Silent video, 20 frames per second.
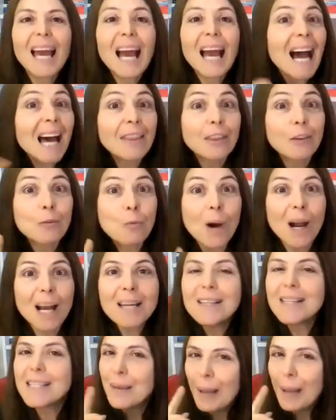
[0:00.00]

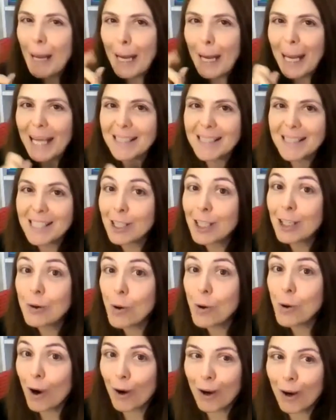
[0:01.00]
Otherwise, let's
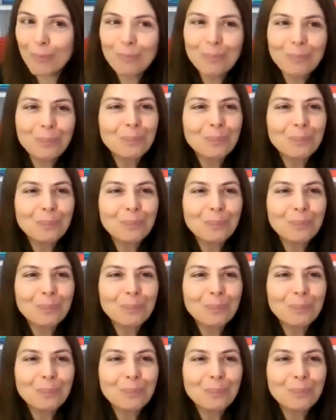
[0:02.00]
go on.